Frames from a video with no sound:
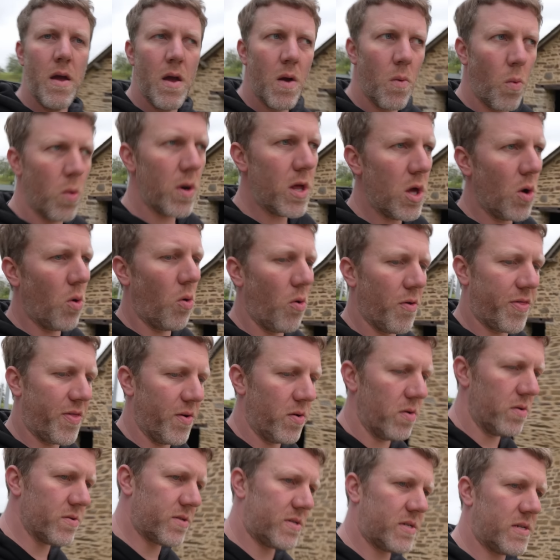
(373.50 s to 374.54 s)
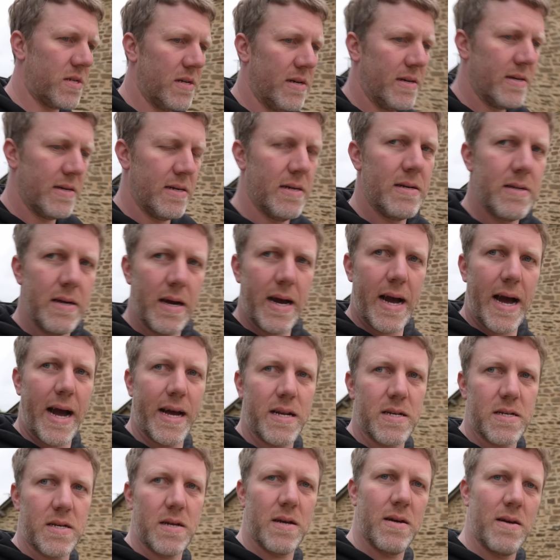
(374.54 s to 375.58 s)
What are your thoughts?
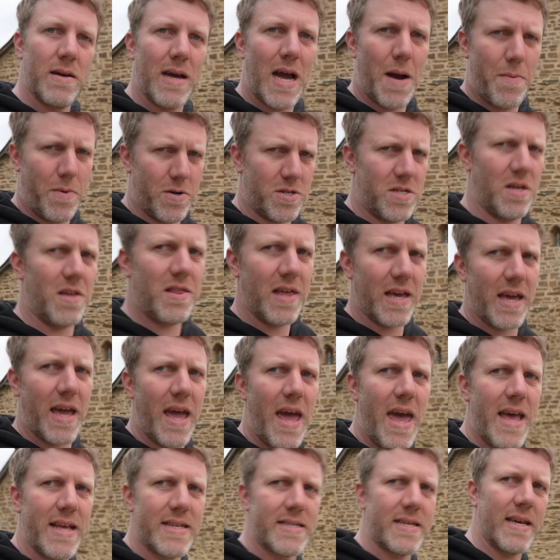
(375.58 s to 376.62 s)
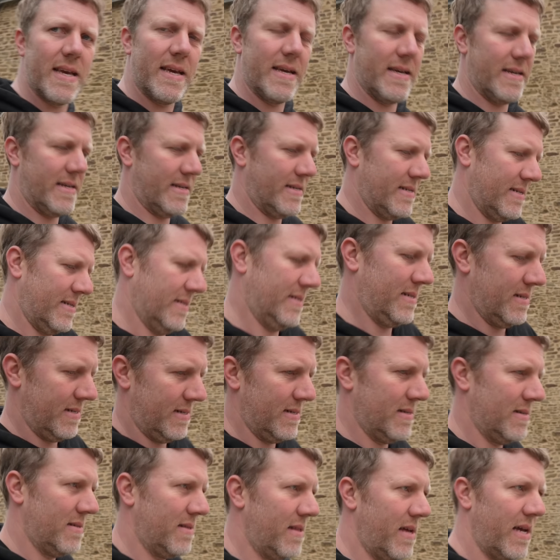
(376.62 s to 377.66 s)
And how much do you think it is?
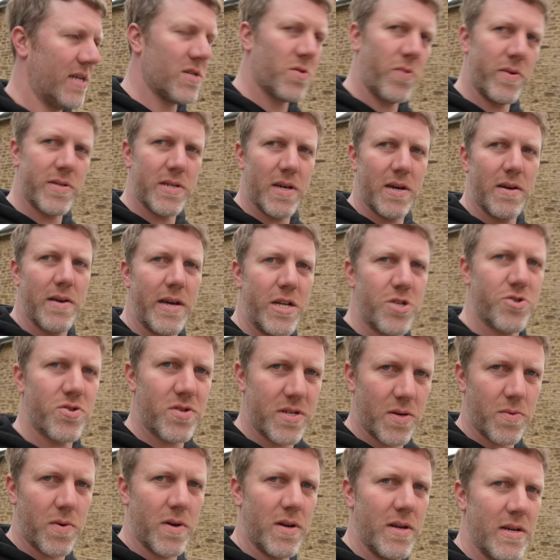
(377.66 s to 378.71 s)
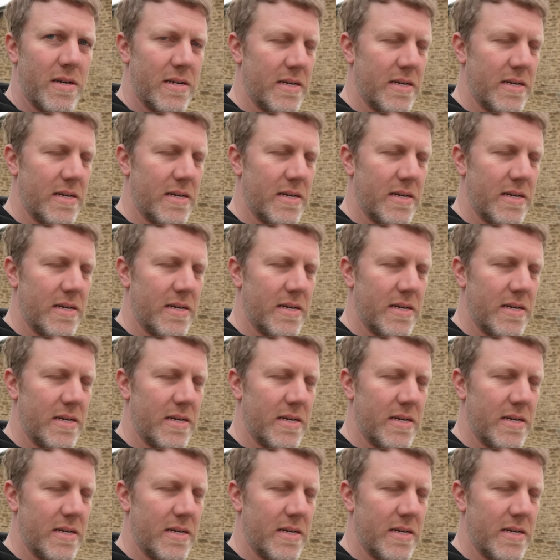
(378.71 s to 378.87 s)
There's always an interesting one.